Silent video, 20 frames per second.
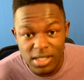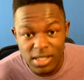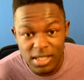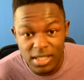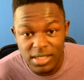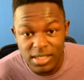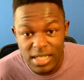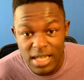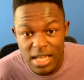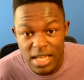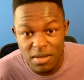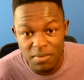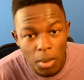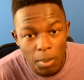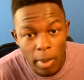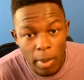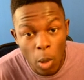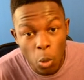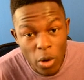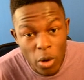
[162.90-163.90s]
in the team.
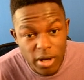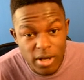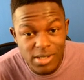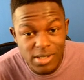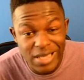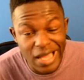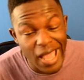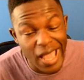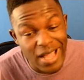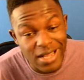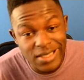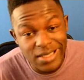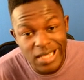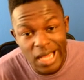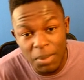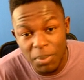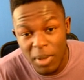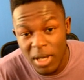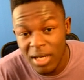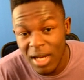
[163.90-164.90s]
My wingers are
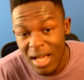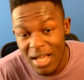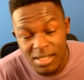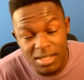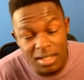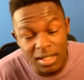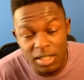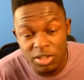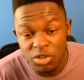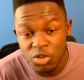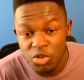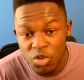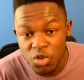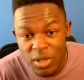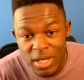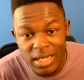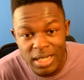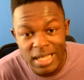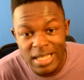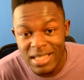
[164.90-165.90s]
Ntep and
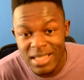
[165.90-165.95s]
Asalandrini.